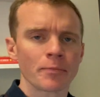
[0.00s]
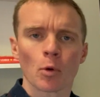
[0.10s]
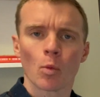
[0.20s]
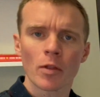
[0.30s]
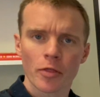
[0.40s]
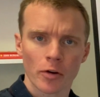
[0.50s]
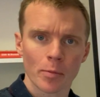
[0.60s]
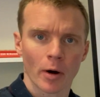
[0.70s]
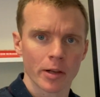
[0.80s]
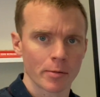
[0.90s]
One
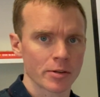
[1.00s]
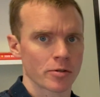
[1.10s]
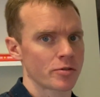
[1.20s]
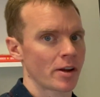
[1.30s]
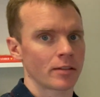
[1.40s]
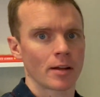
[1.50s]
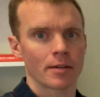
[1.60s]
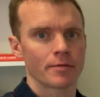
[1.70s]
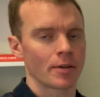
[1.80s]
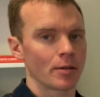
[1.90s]
third-party resource I
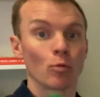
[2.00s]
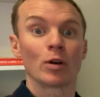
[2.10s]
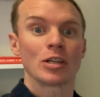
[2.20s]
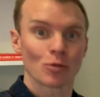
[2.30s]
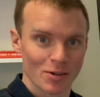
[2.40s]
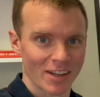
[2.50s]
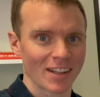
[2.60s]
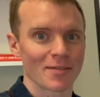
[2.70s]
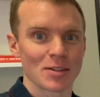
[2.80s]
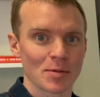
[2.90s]
love
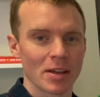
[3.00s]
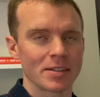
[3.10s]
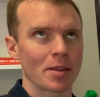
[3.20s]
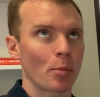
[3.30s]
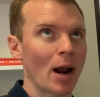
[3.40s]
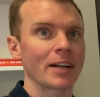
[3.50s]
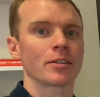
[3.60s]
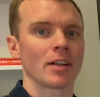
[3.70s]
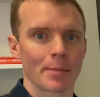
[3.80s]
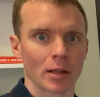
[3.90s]
is the
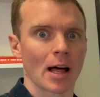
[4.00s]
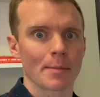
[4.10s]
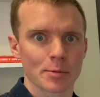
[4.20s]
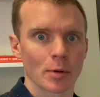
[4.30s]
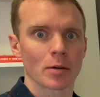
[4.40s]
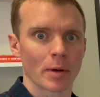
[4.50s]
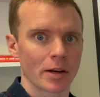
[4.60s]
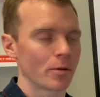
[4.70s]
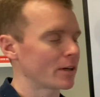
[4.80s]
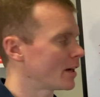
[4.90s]
Practical ML Ops book by
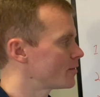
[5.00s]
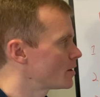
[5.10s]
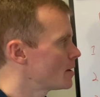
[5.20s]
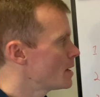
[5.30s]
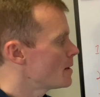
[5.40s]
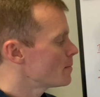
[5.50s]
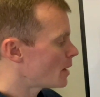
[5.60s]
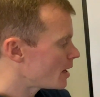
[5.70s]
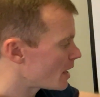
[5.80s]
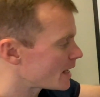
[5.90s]
Noah Gift, but
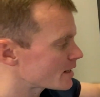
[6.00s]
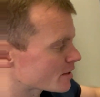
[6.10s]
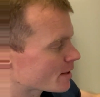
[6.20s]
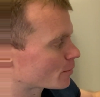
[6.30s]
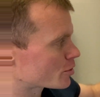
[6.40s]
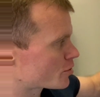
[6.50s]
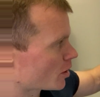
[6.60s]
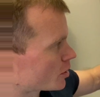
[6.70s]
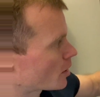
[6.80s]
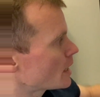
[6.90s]
he has a similar
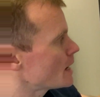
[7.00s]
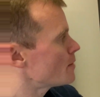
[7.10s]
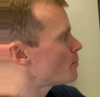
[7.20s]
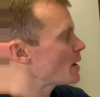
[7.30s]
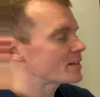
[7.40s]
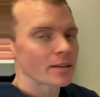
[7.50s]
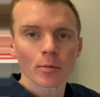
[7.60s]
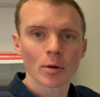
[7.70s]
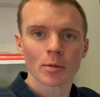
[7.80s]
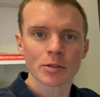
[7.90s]
structure. Basically,
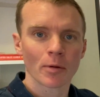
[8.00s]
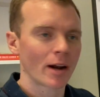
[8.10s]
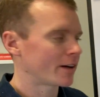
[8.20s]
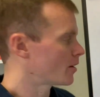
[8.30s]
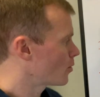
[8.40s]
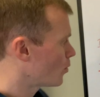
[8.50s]
what's going on here?